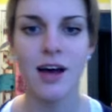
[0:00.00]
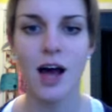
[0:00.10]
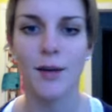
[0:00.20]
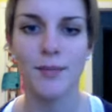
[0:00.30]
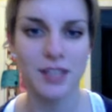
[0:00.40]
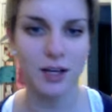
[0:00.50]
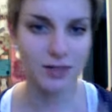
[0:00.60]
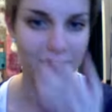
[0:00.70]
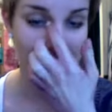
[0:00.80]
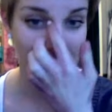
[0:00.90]
I'm so
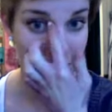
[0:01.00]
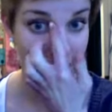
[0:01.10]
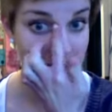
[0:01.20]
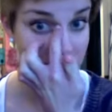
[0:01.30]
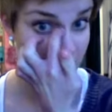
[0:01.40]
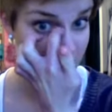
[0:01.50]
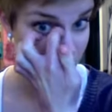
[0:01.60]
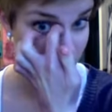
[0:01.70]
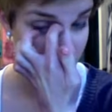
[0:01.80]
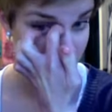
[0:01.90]
intelligent. I can do like the
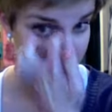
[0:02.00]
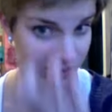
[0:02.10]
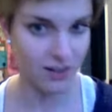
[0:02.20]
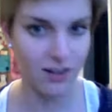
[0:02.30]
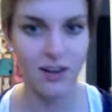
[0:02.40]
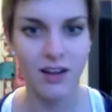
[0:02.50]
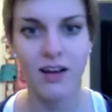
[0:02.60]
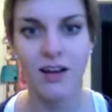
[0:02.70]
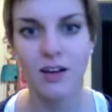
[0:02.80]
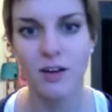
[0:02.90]
wave
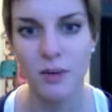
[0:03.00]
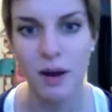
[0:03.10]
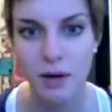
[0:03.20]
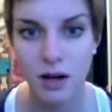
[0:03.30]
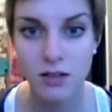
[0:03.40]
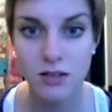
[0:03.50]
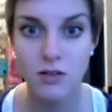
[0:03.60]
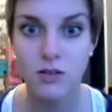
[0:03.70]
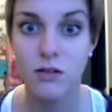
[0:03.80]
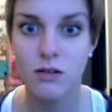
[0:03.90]
with my eyebrows.
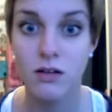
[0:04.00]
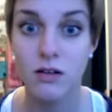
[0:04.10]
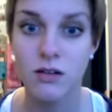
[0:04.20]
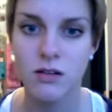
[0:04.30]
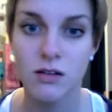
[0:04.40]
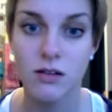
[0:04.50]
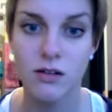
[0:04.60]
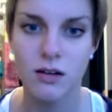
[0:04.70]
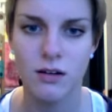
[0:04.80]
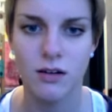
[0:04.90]

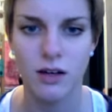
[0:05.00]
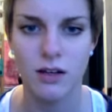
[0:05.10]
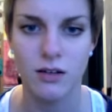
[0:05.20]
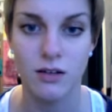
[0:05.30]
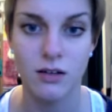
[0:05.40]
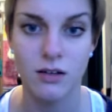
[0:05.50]
Oh no, I can't do it.